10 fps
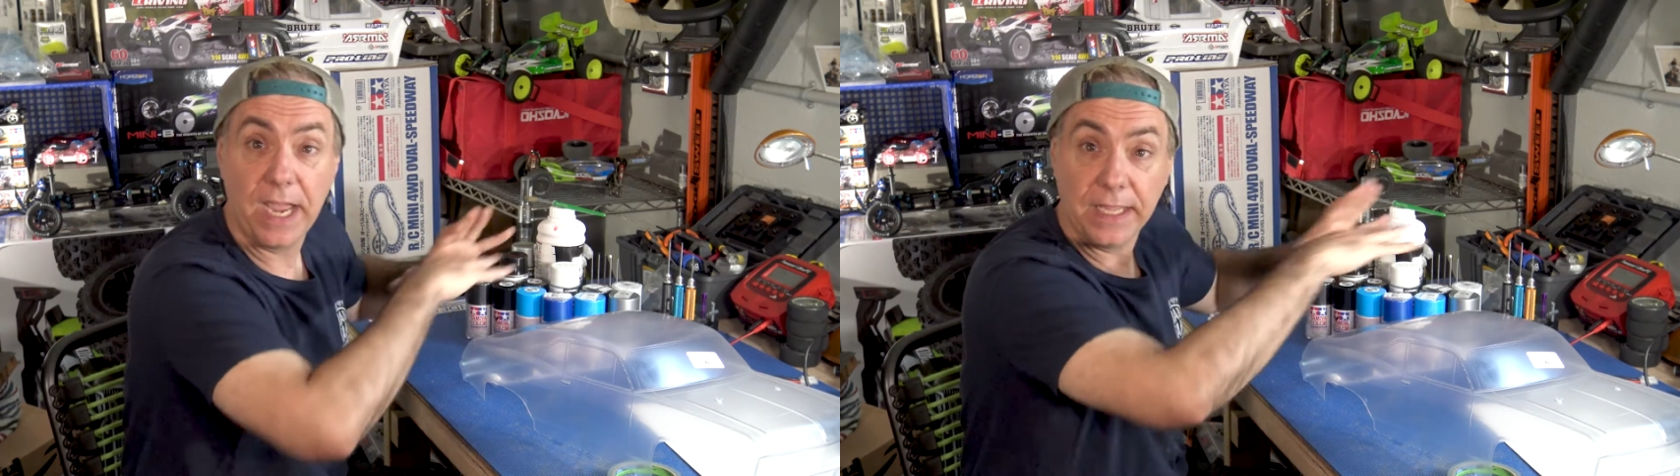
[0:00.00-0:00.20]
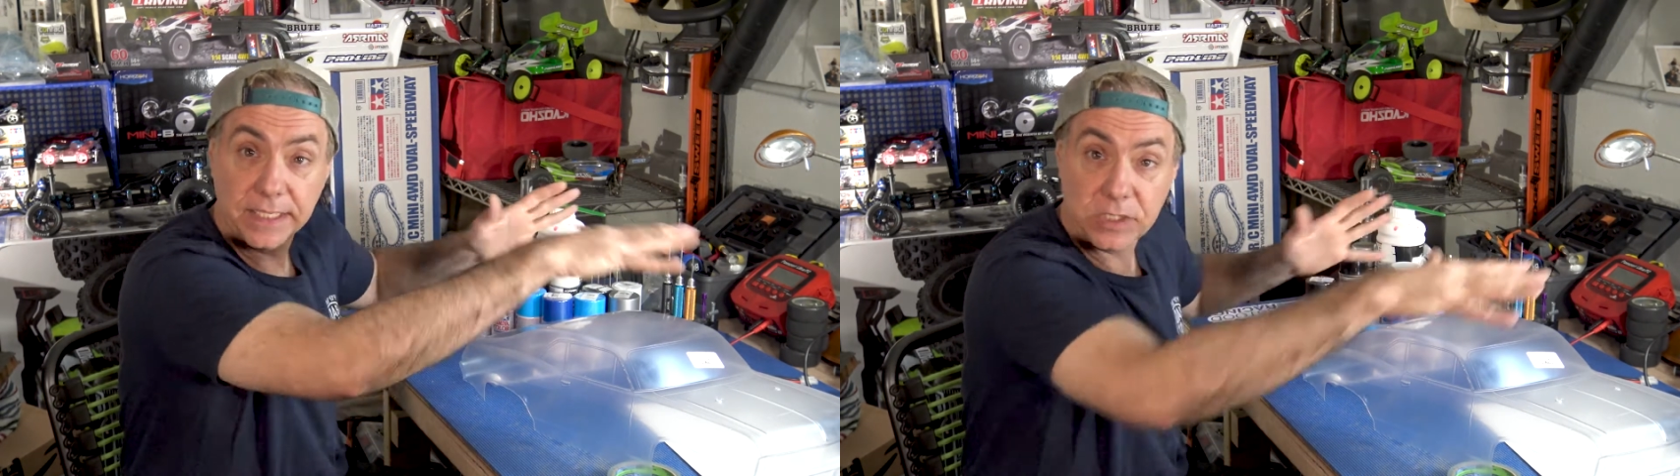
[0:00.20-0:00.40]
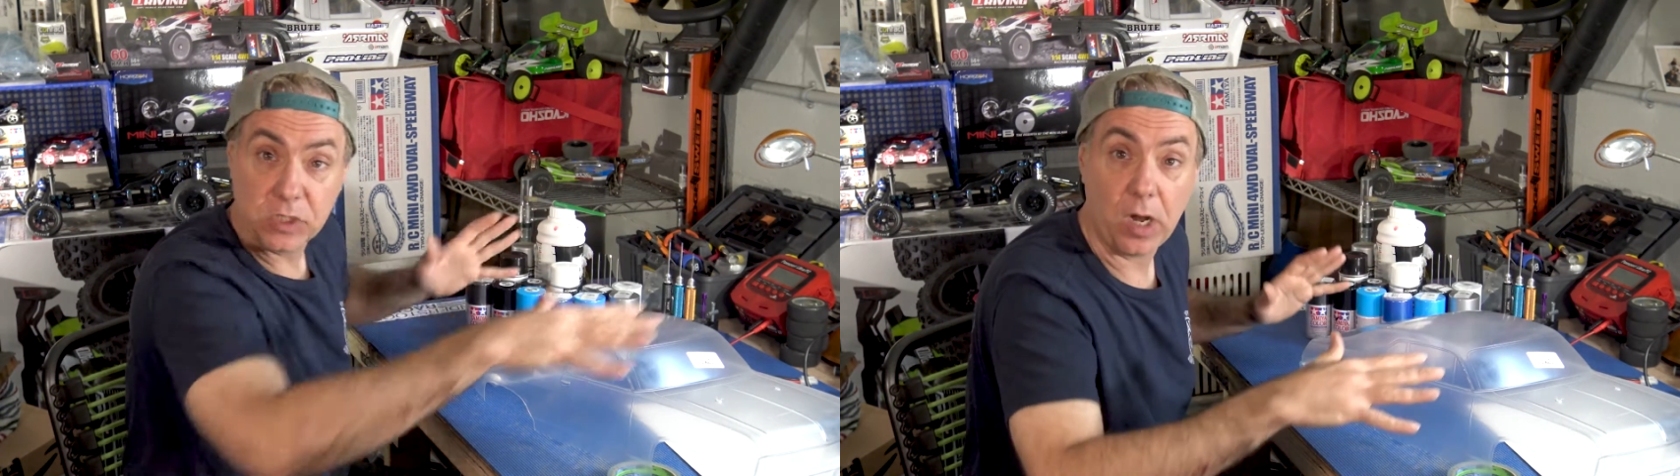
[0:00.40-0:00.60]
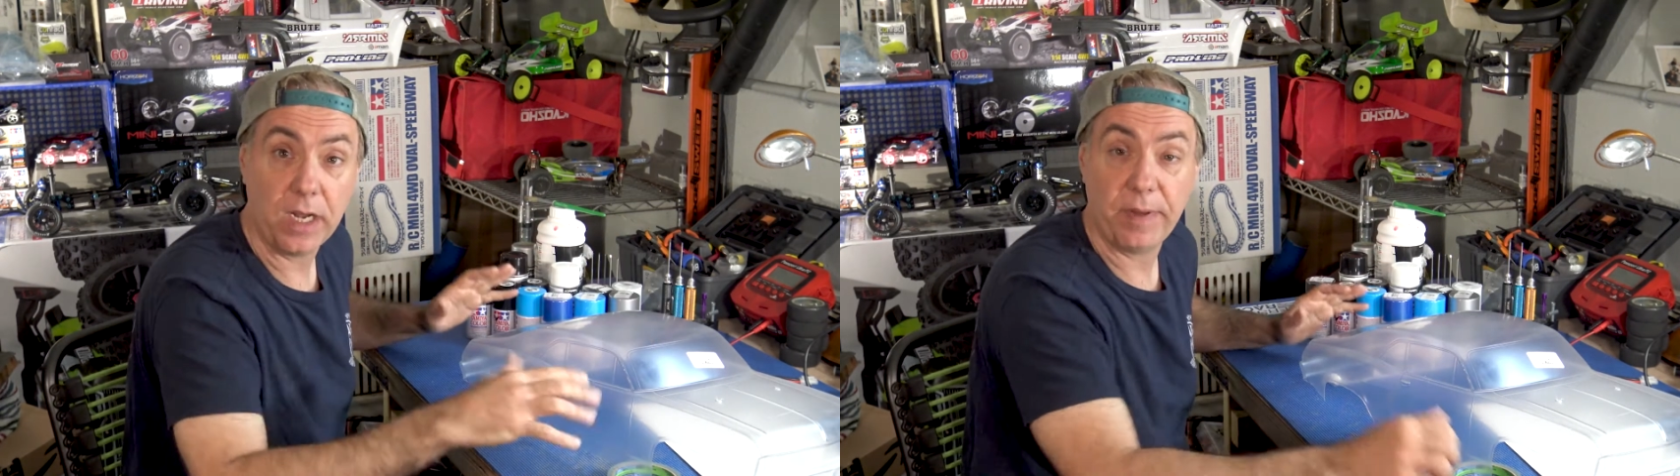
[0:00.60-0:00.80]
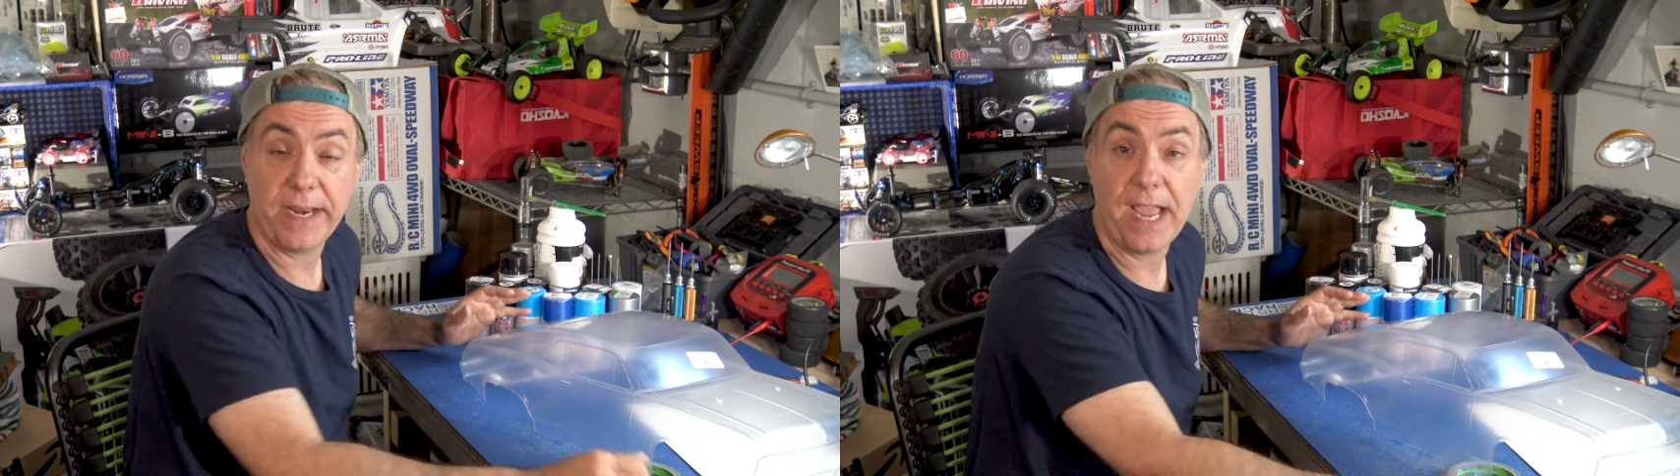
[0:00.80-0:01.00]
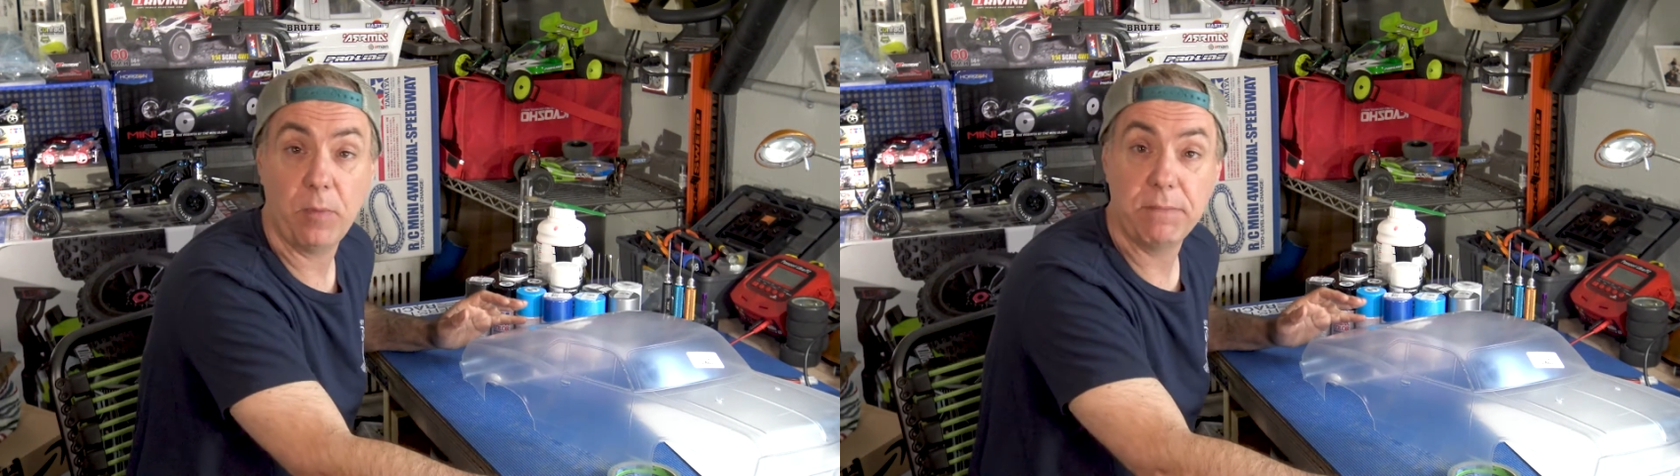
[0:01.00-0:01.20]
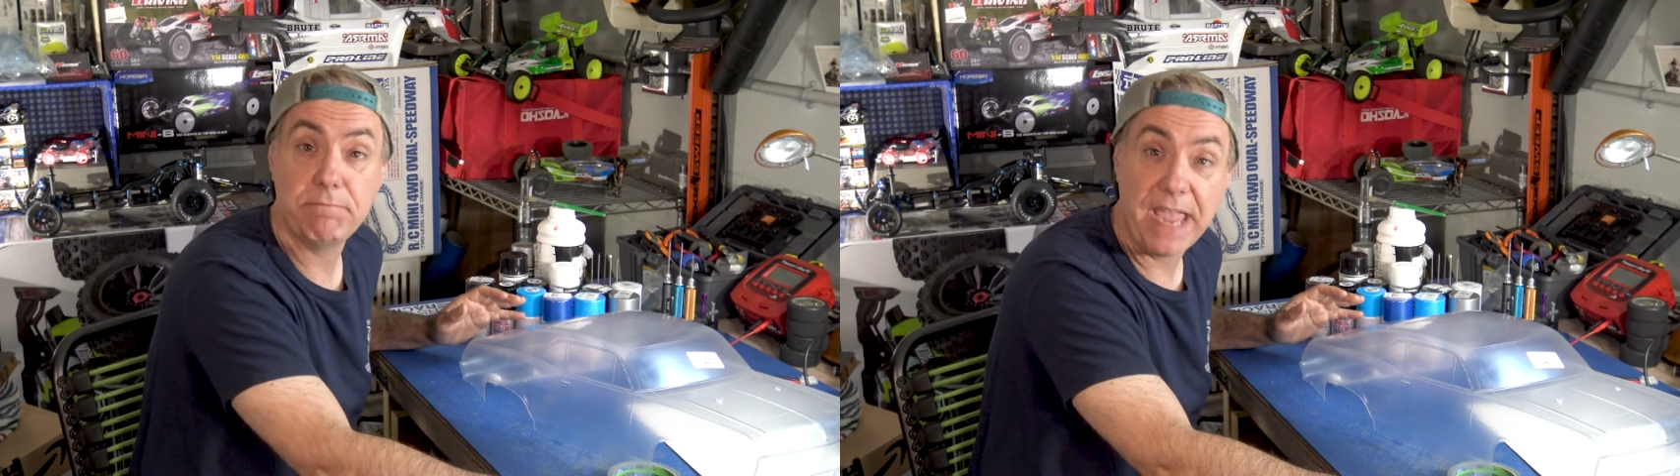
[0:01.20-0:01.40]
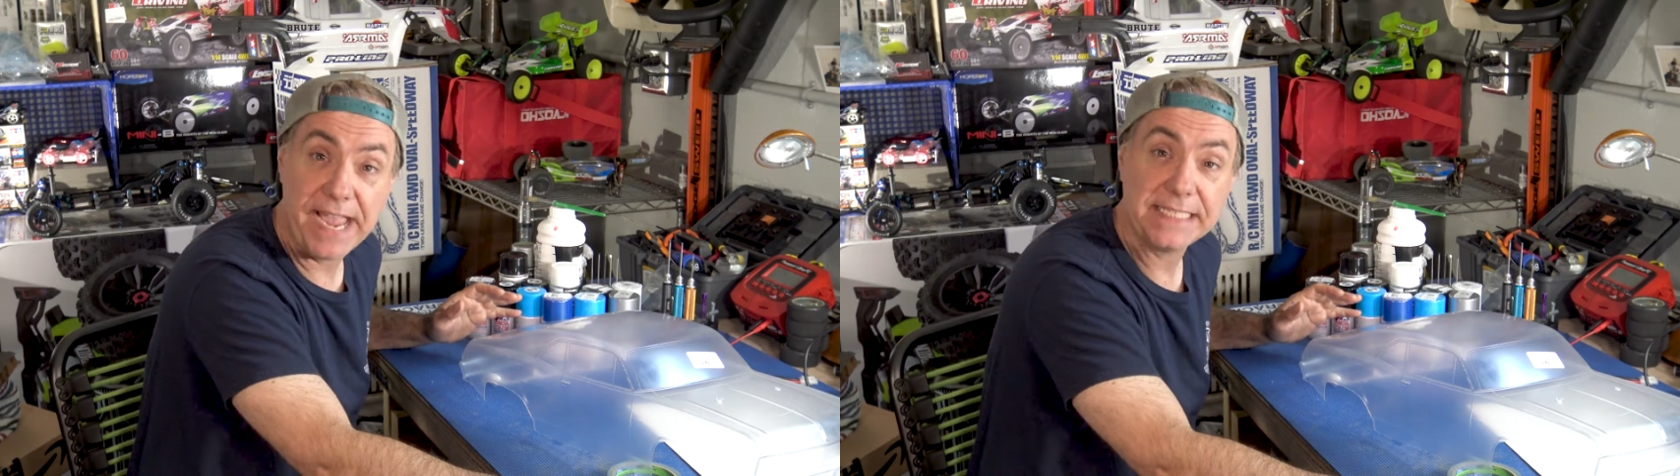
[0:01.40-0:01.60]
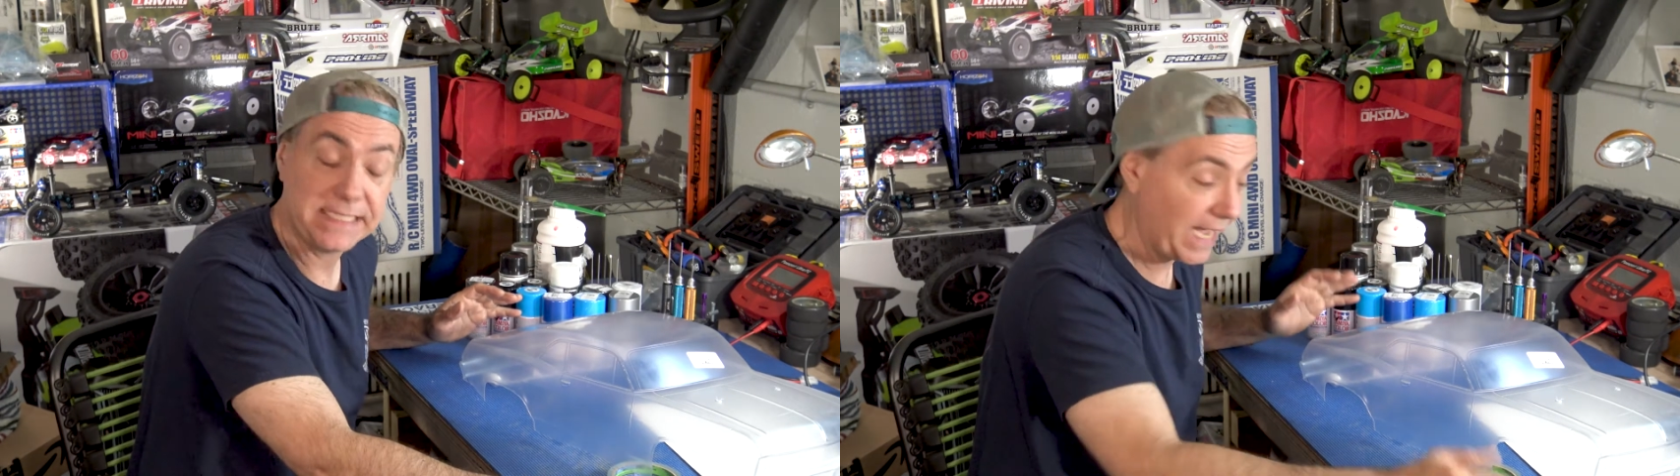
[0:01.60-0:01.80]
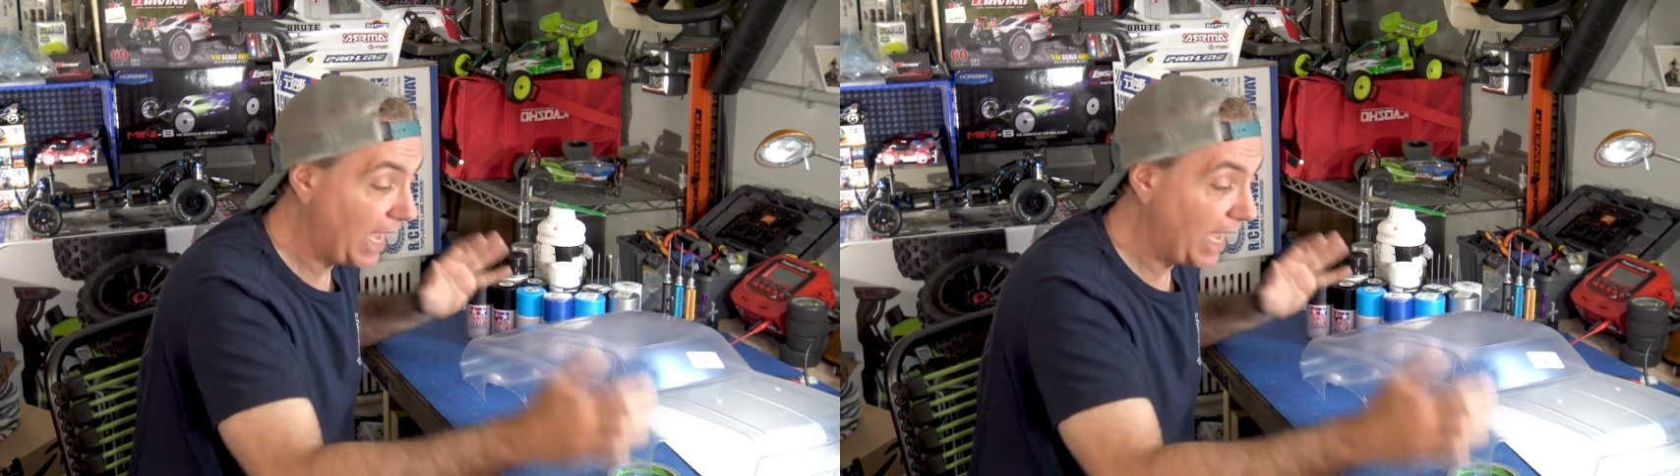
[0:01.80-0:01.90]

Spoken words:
and let's talk about how we mask